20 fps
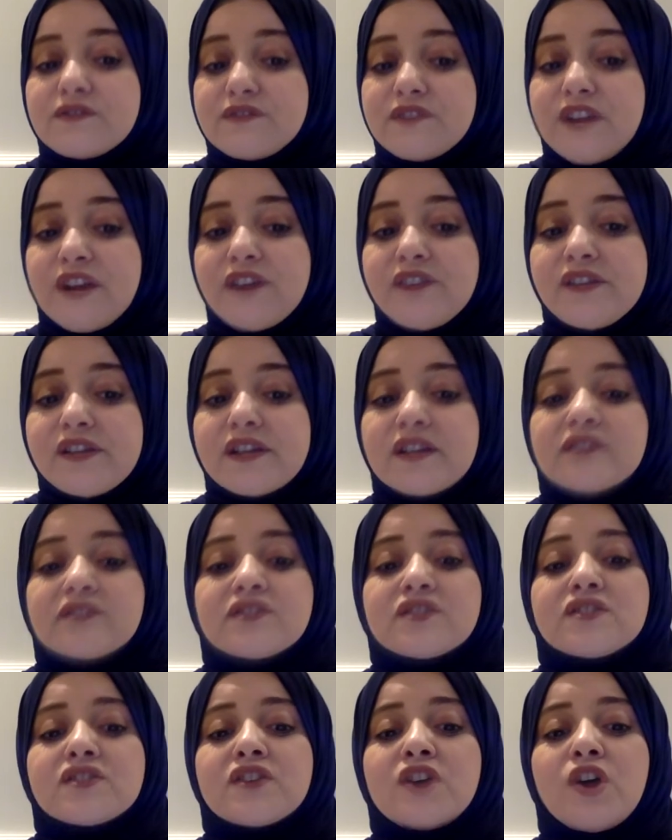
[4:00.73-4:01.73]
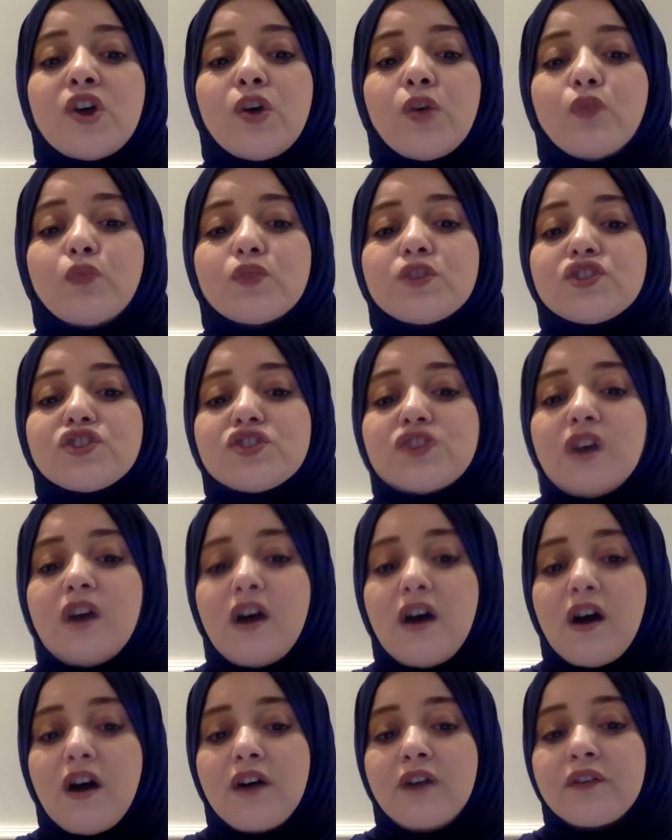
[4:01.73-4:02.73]
variants, which
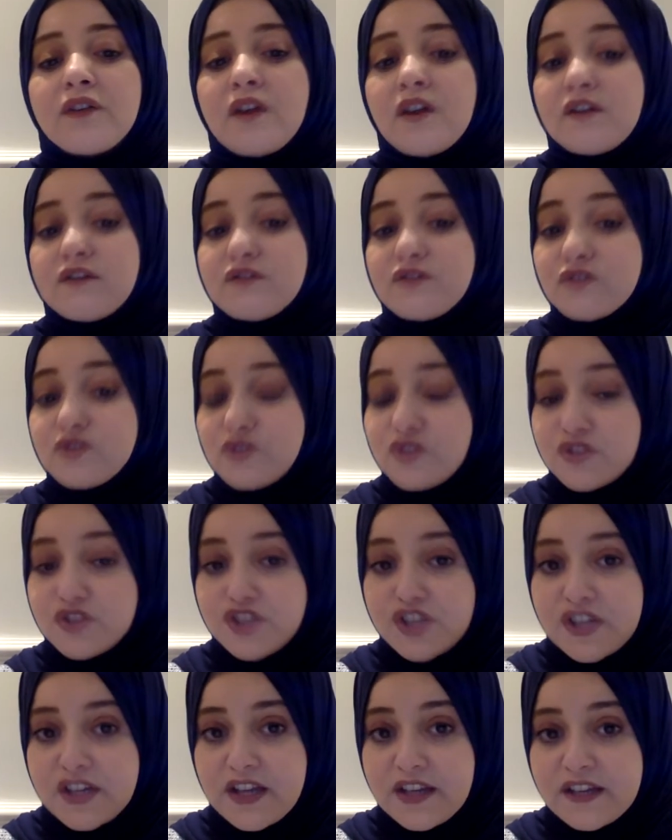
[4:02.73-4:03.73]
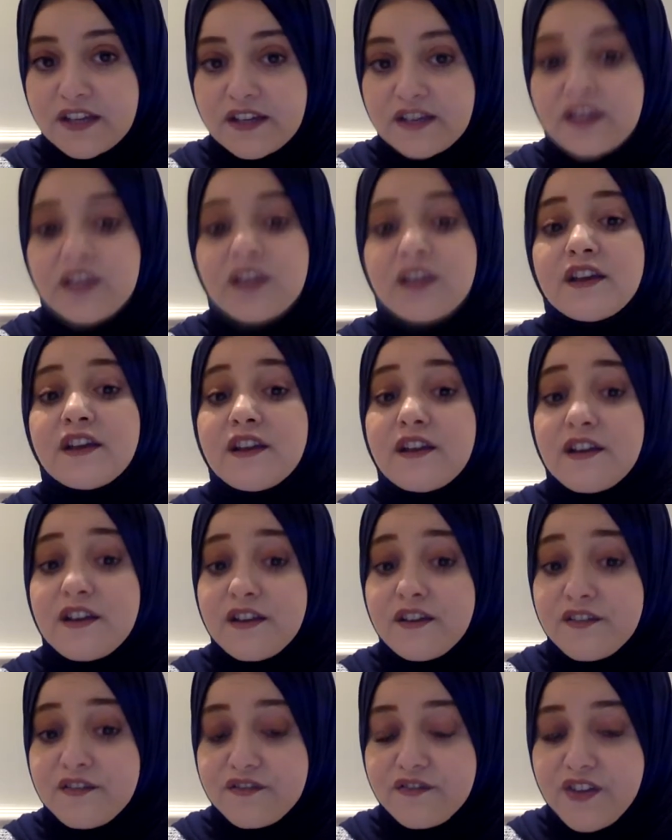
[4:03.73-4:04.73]
are phonologically
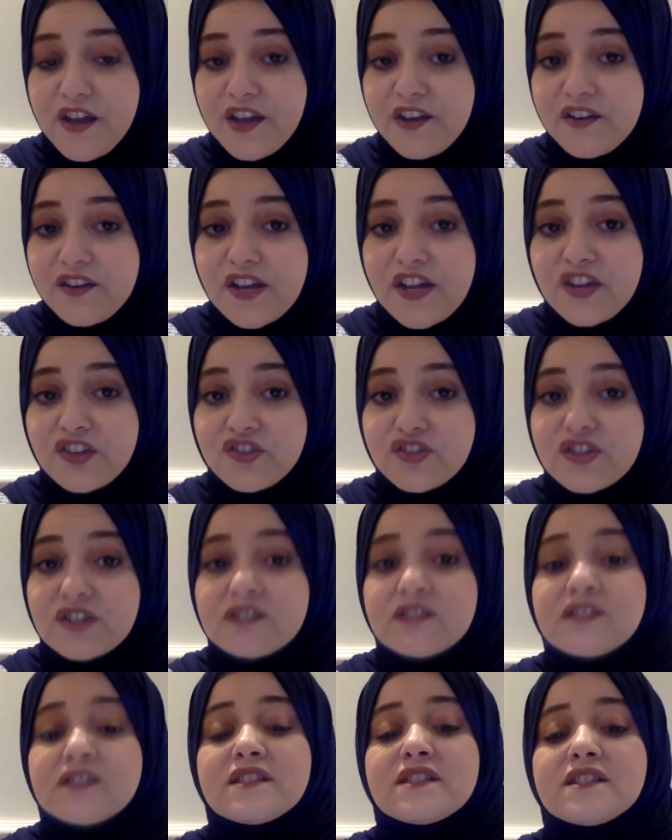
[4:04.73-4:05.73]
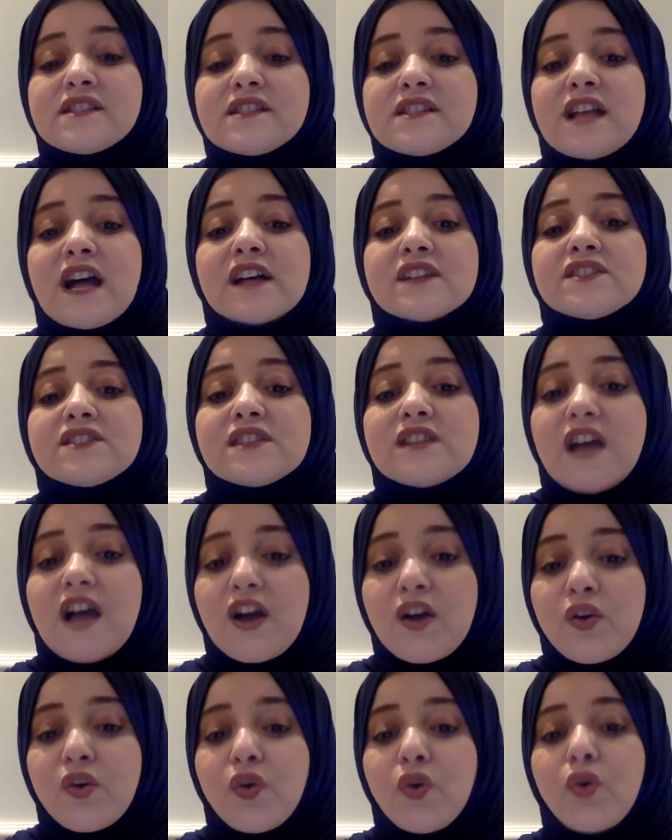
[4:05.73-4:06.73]
variations not
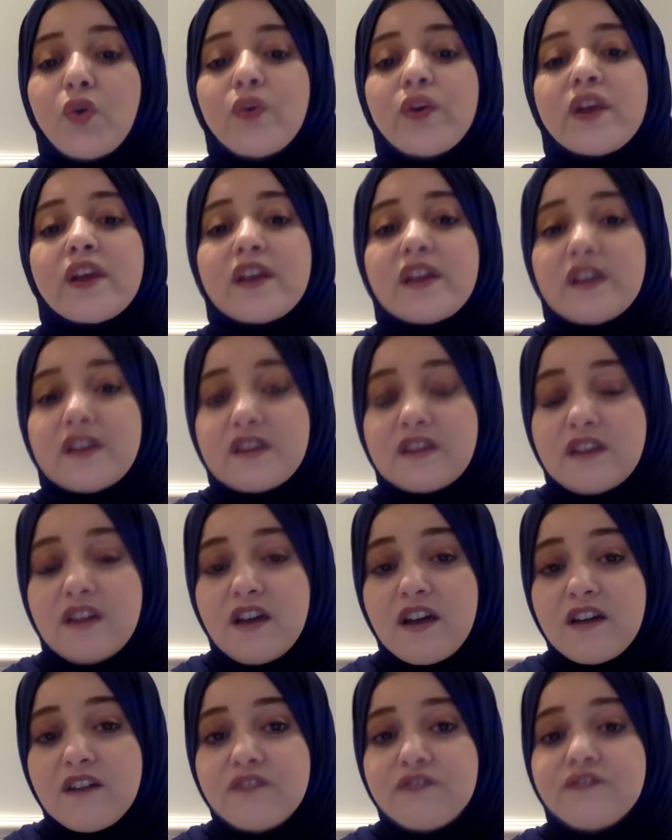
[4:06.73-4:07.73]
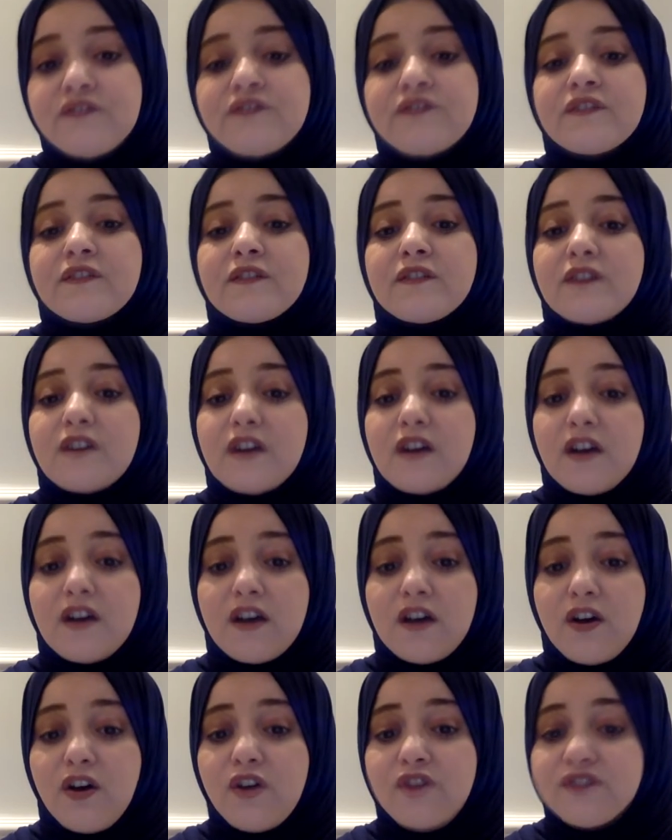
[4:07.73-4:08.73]
occurring
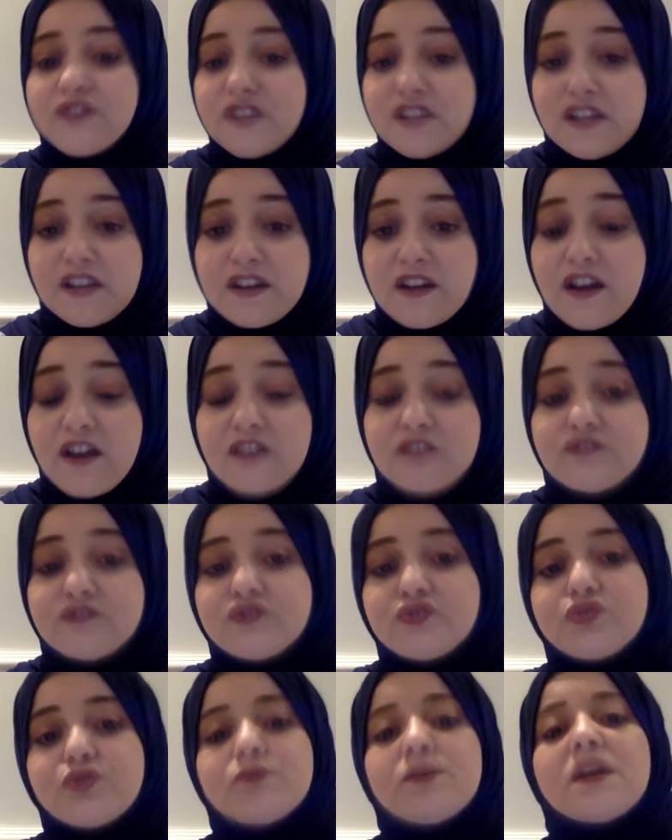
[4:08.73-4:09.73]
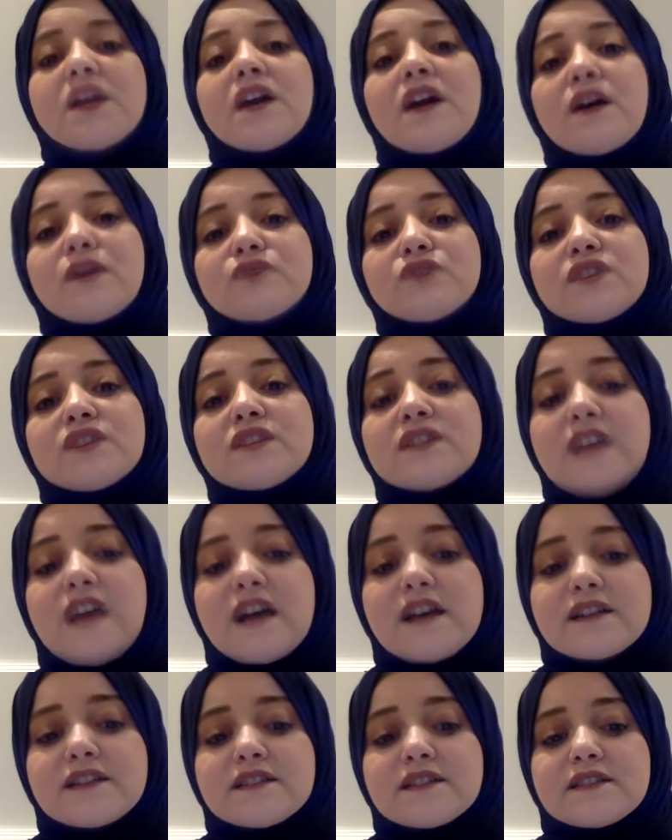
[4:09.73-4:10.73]
often enough to be counted
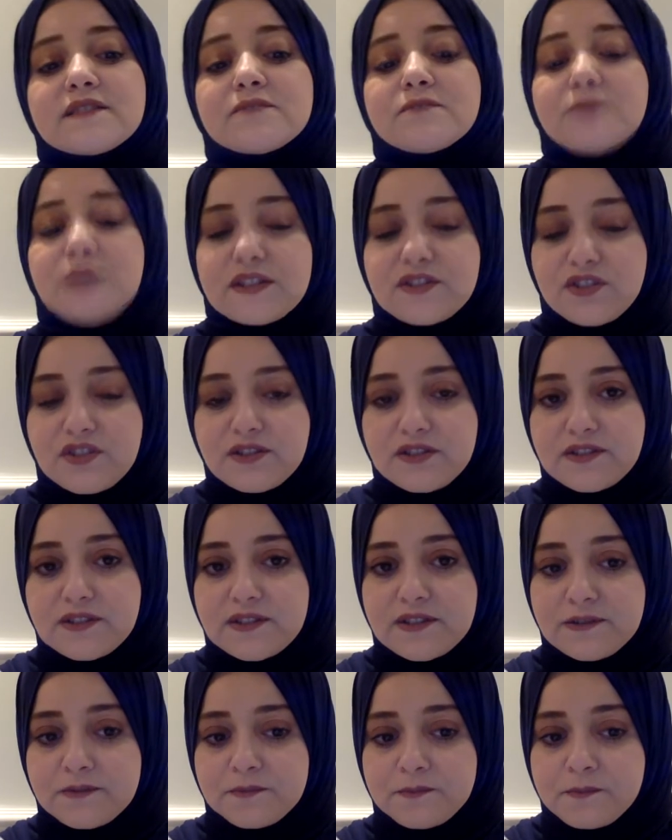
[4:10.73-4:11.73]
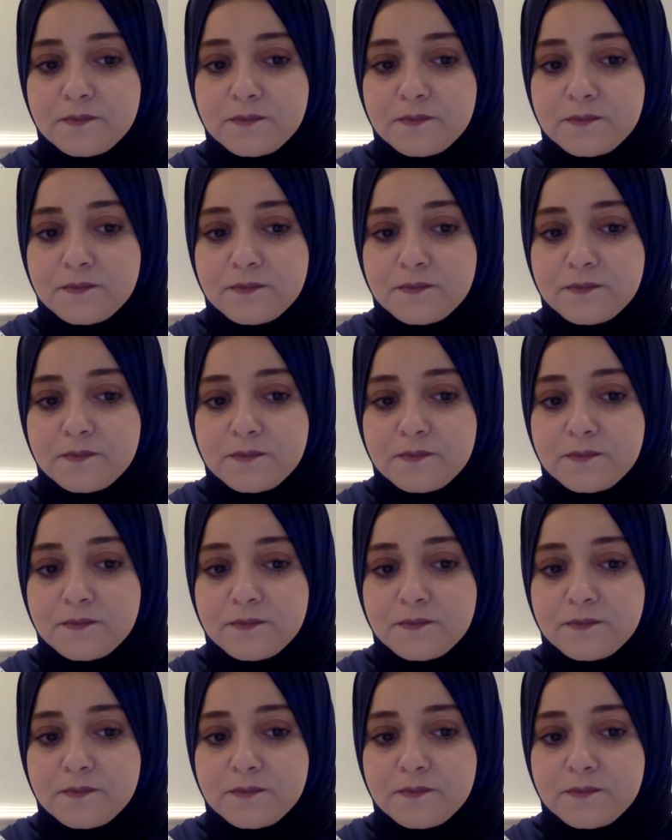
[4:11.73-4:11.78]
as patterns.